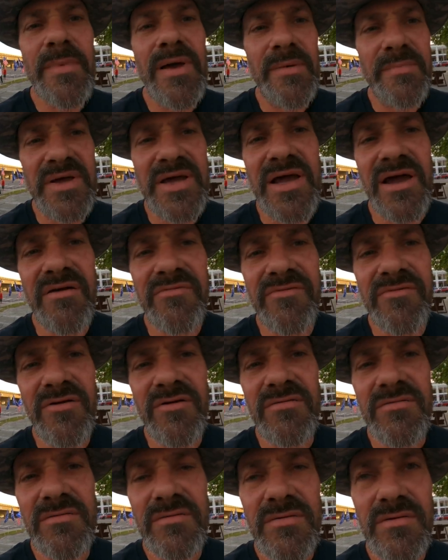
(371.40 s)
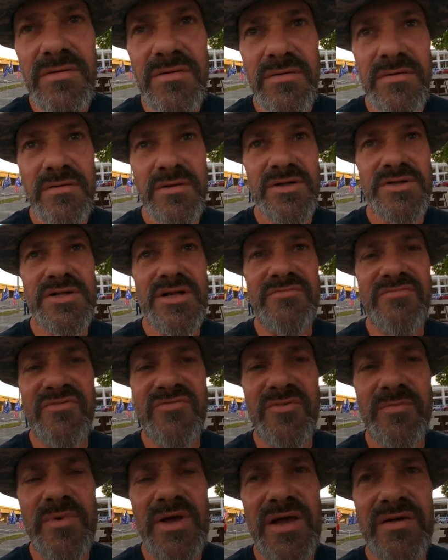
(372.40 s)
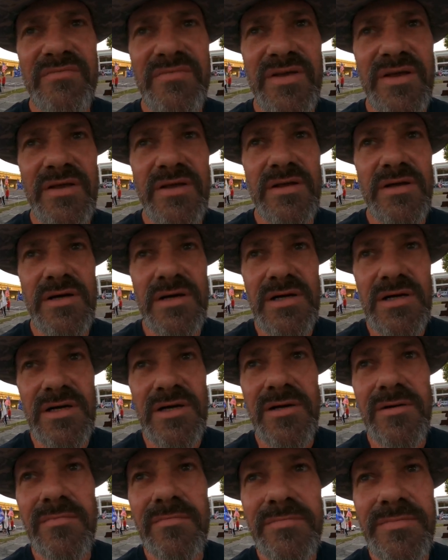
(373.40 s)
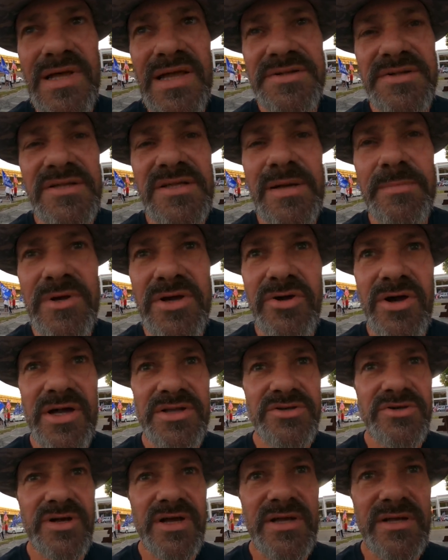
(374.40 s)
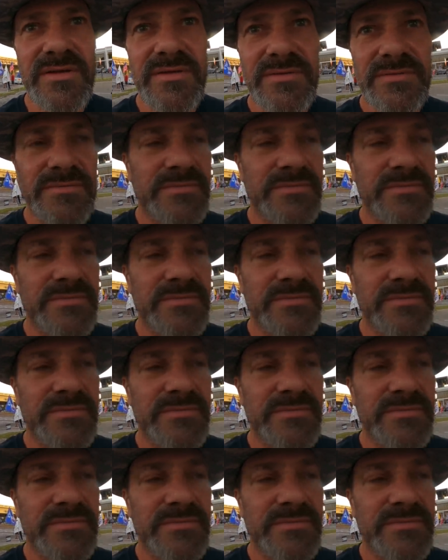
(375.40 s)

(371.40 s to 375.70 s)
Hey man, be careful. You suffer from envy. That's a Democrat trait.